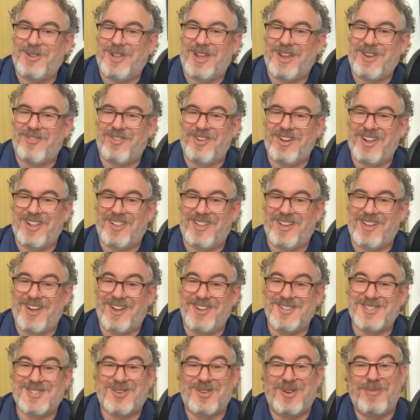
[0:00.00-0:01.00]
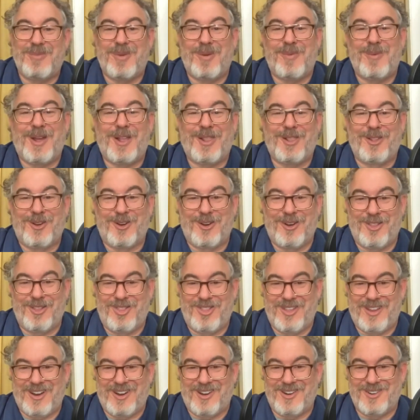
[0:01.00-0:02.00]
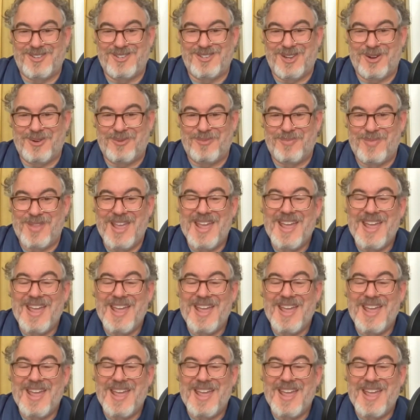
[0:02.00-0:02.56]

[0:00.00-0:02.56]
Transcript: like vanilla ice cream, I might learn a thing or two.